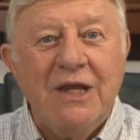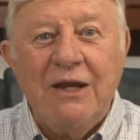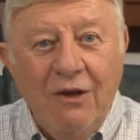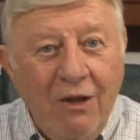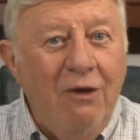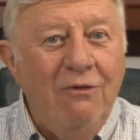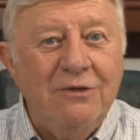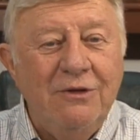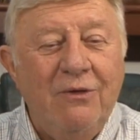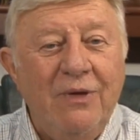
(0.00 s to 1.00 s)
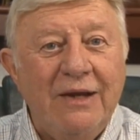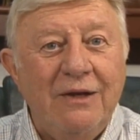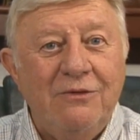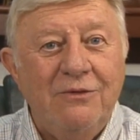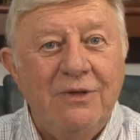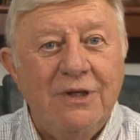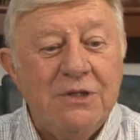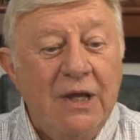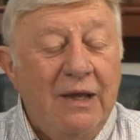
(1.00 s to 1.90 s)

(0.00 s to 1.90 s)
They longed to know how to do this.